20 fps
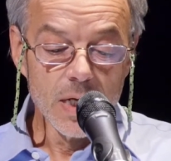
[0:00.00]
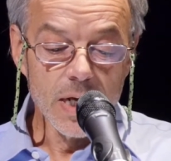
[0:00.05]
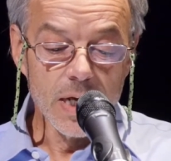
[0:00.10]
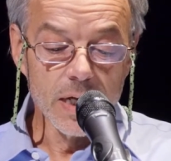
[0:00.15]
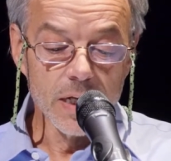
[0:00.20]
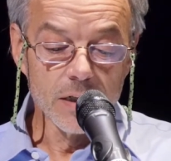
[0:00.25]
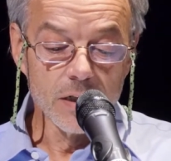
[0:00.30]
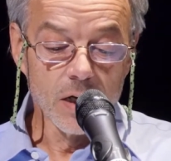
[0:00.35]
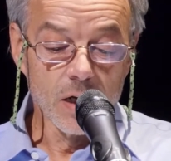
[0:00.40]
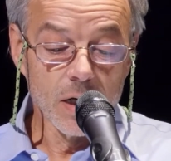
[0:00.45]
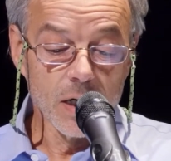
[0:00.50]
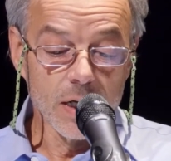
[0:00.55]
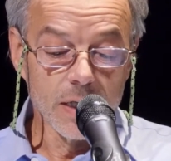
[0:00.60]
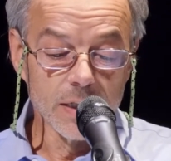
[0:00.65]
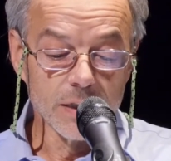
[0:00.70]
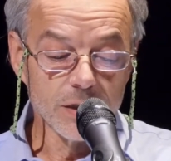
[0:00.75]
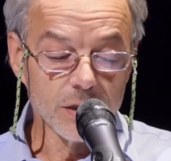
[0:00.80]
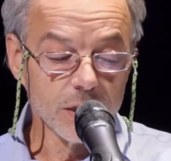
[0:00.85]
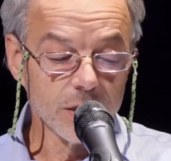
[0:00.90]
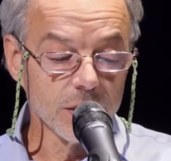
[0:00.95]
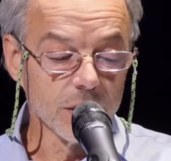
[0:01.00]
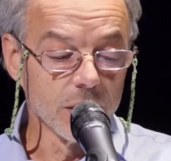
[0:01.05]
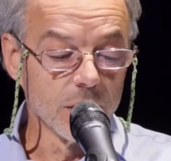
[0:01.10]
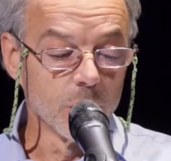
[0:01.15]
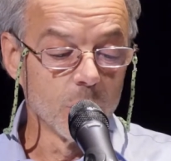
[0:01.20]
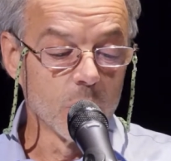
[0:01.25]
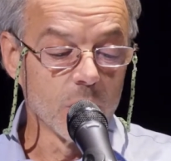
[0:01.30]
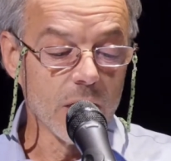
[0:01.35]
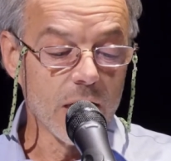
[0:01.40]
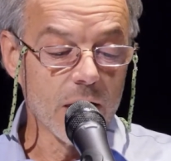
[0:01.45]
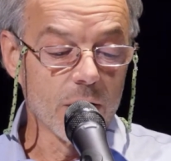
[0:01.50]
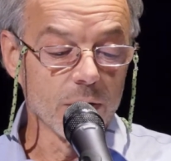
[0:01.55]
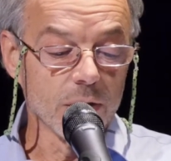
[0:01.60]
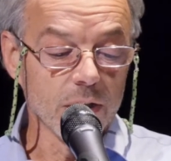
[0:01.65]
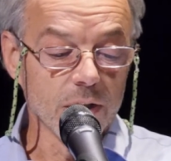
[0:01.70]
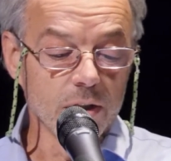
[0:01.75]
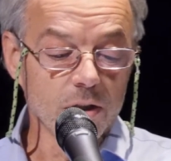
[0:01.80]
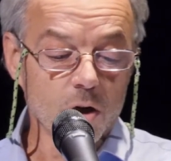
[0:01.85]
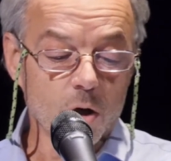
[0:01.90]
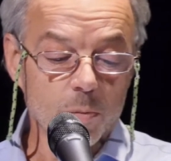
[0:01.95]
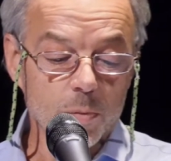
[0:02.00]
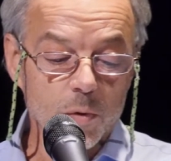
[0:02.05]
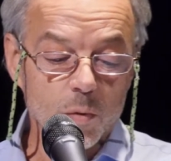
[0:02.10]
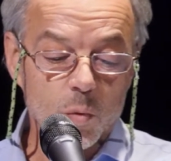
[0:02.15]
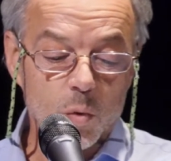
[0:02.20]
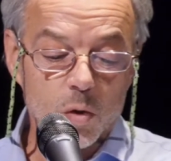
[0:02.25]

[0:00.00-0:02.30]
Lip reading: and an assistant were out in the open